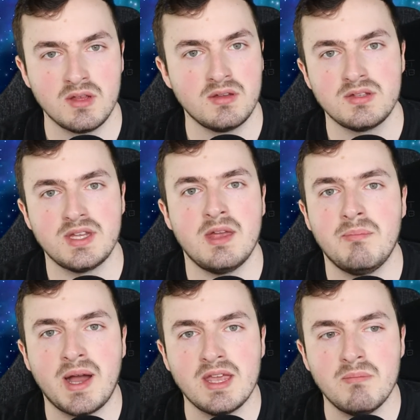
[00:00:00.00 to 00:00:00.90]
say,
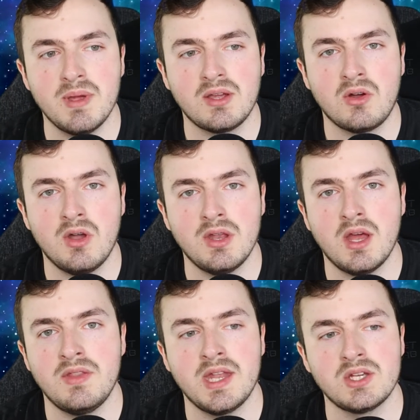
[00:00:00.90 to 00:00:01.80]
buying Bitcoin
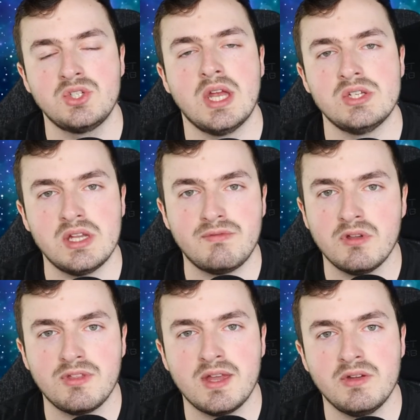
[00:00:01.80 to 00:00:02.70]
and then exchanging it for
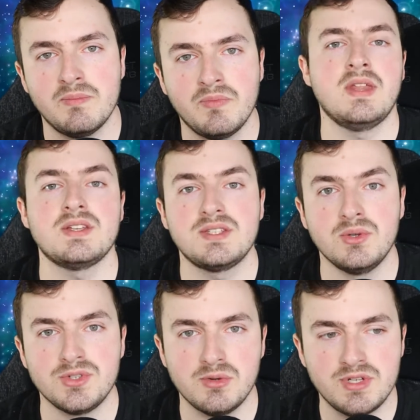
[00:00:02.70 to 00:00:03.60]
Ethereum, that's
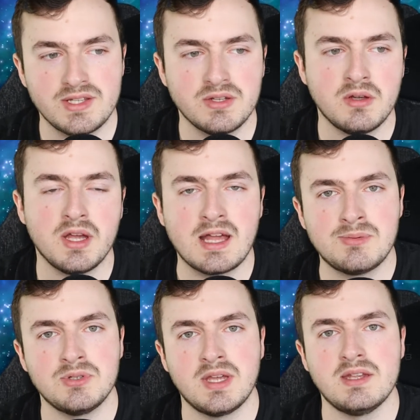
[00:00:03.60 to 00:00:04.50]
still subject to a
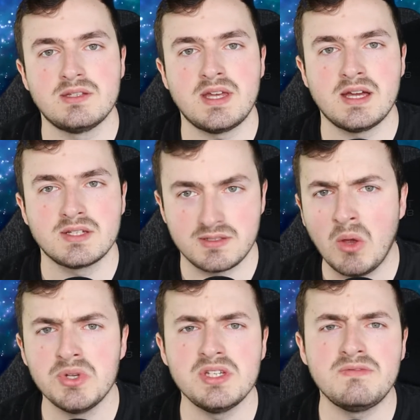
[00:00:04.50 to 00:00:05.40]
capital gains tax,
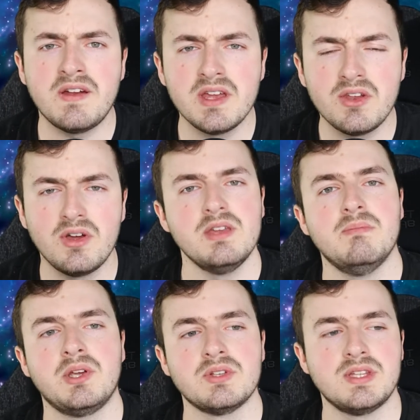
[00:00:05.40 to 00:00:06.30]
which is very annoying,
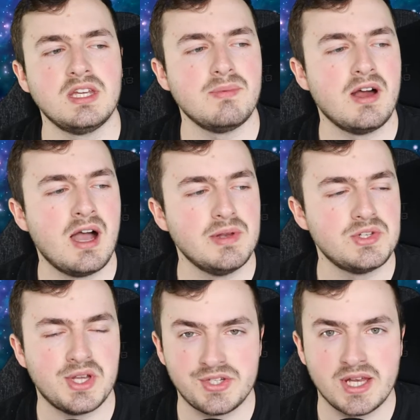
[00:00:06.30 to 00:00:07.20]
because think about how many
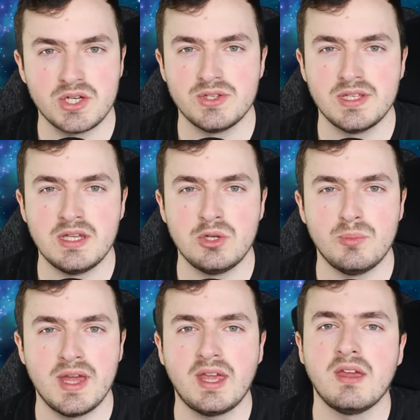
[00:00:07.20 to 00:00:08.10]
transactions that you do
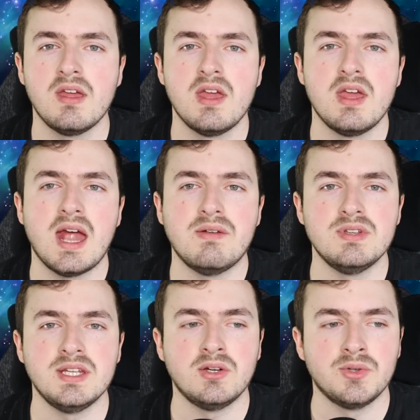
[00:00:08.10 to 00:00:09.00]
make every
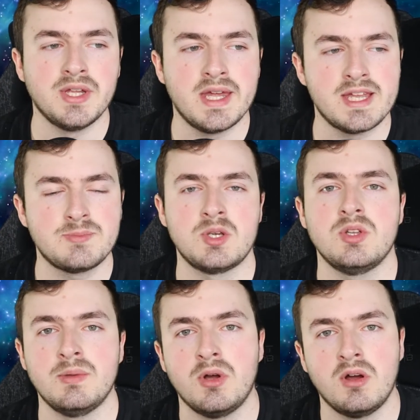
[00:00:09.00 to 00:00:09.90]
single day,
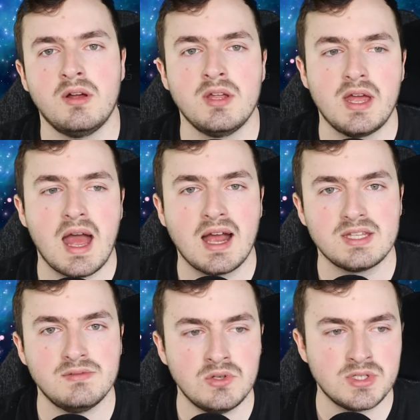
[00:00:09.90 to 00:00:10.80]
especially the more
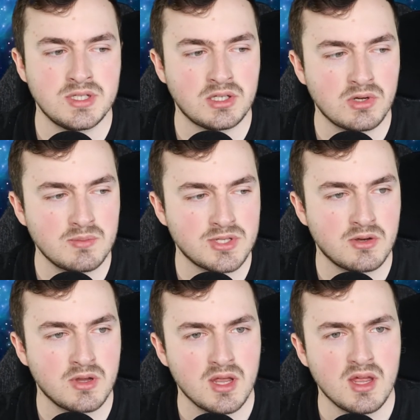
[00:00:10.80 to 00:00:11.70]
active users in
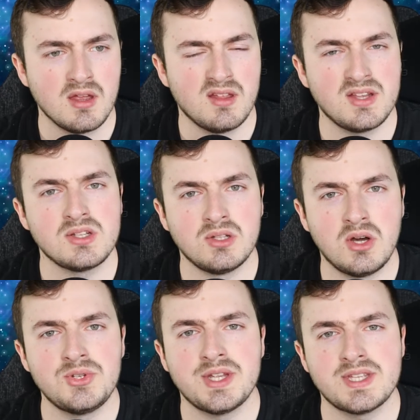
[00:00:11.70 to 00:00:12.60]
crypto. It's a lot
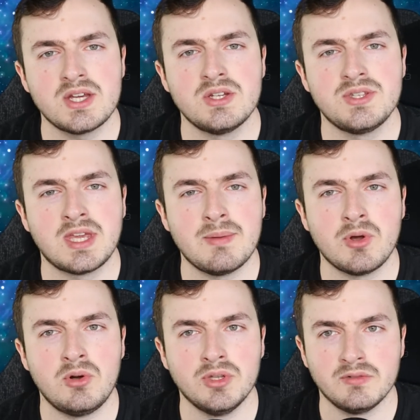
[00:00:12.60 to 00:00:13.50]
of transactions to keep a
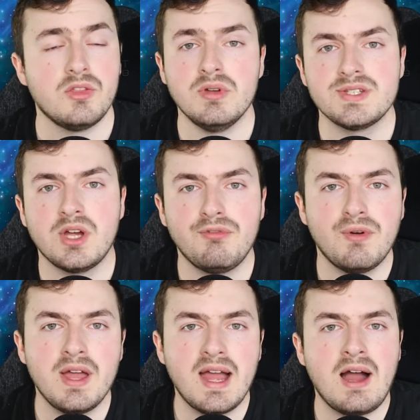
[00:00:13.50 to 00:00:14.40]
hold of. There is
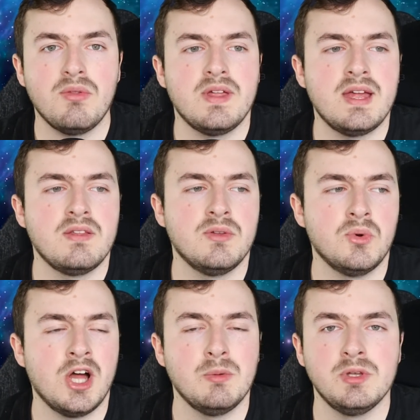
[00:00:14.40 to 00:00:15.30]
software out there that
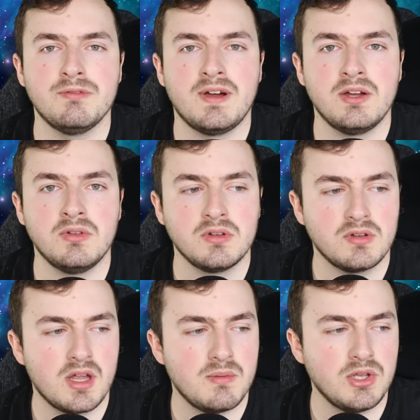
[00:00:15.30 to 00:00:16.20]
will help you file
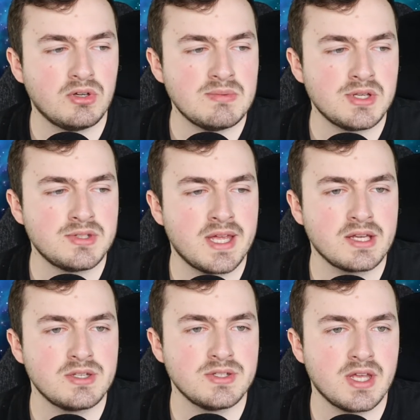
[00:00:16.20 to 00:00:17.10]
your crypto
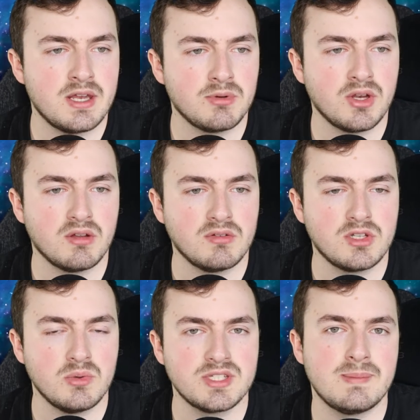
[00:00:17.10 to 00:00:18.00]
taxes, and I'm going to
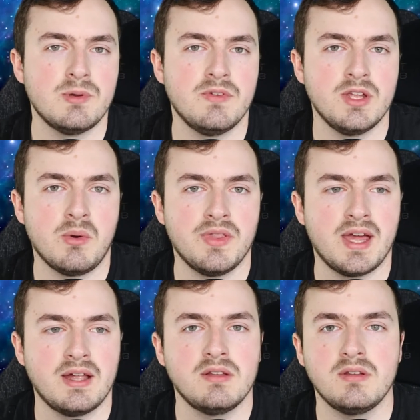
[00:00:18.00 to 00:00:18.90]
do a separate video on
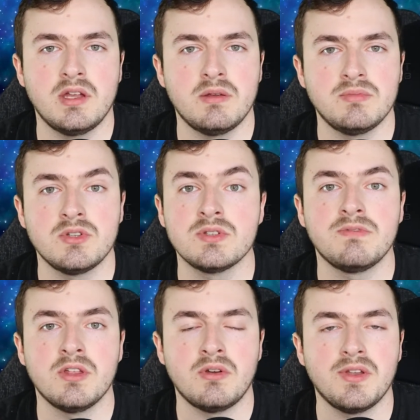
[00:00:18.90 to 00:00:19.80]
that just
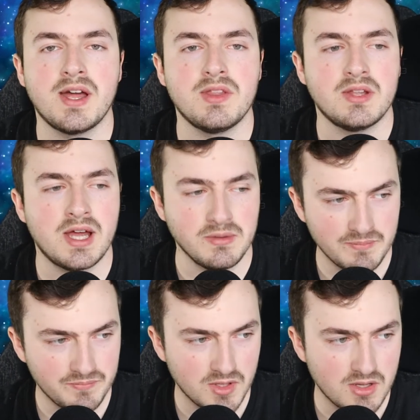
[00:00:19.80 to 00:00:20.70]
further on down the line.
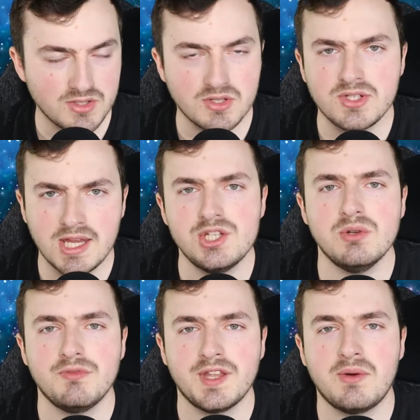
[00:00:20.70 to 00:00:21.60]
So stay
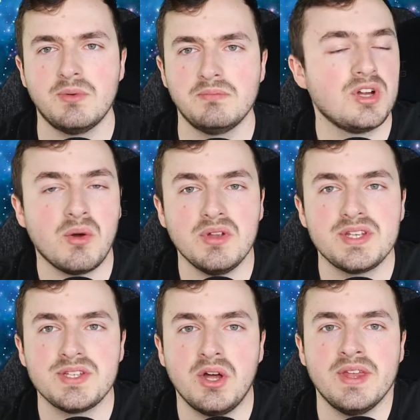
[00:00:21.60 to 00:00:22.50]
tuned for that one. We'll go on to
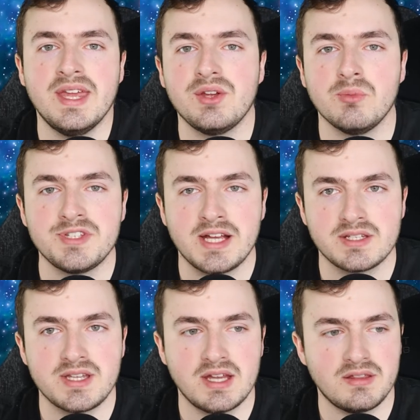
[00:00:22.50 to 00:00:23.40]
sort of the income tax
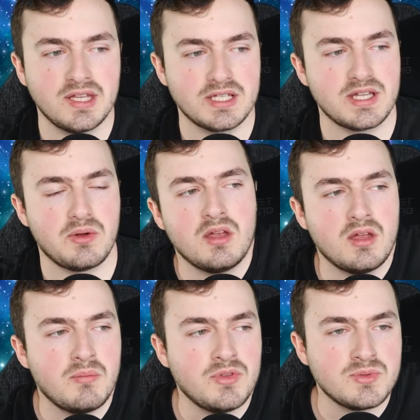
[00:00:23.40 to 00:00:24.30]
side of things now.
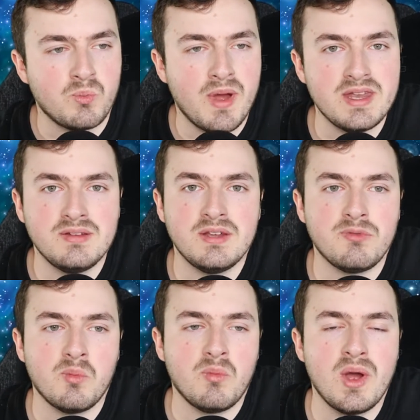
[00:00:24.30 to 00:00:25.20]
There's many
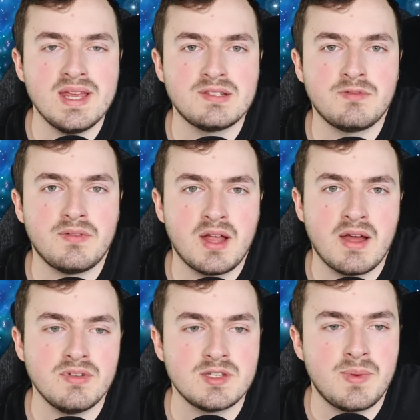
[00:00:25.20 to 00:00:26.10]
different ways of
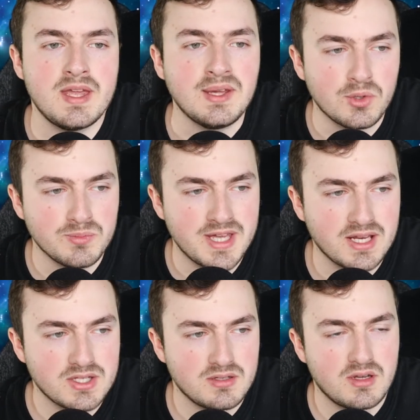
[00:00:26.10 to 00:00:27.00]
having to pay income
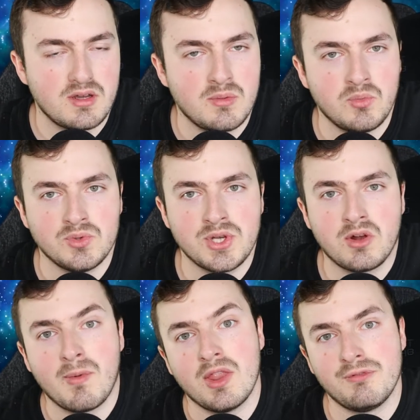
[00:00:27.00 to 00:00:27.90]
tax, and we'll talk
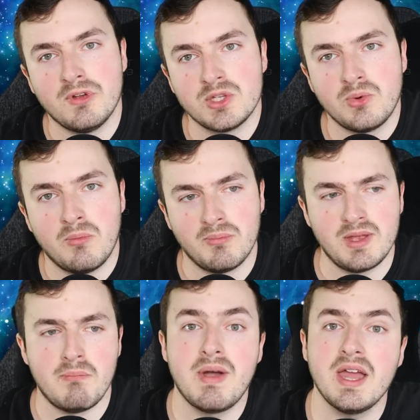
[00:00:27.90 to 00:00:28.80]
about the first one
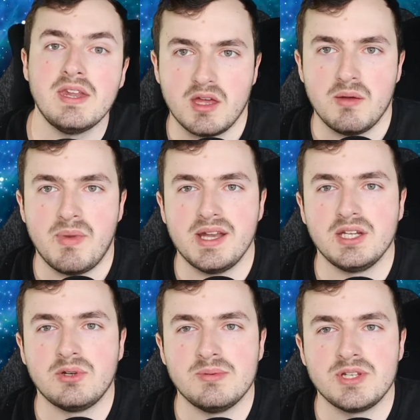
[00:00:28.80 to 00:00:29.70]
being mining. Mining
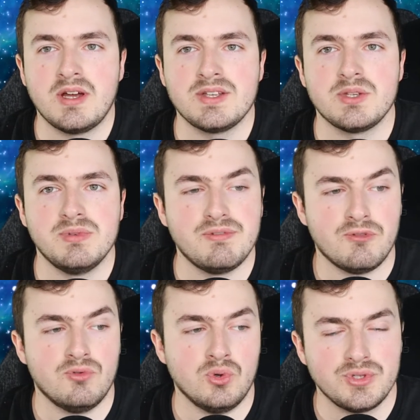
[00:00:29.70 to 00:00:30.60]
crypto has some
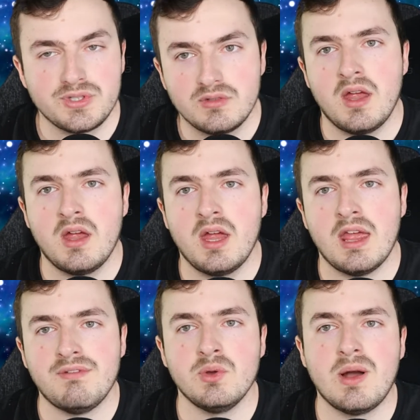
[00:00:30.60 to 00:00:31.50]
different rules.
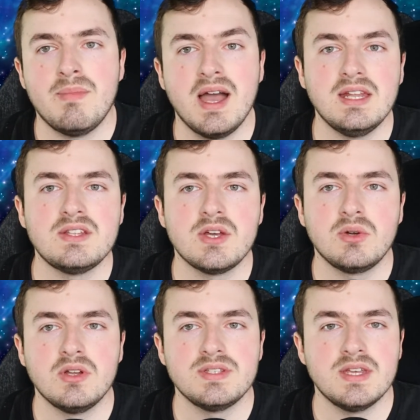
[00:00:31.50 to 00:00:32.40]
If you are mining
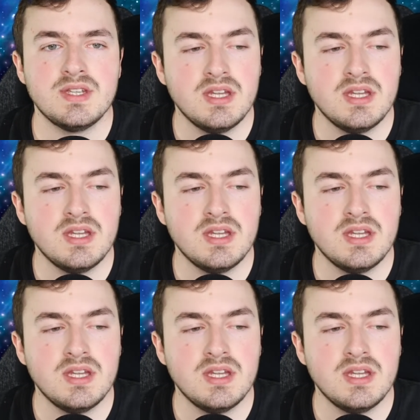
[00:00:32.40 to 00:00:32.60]
tokens as an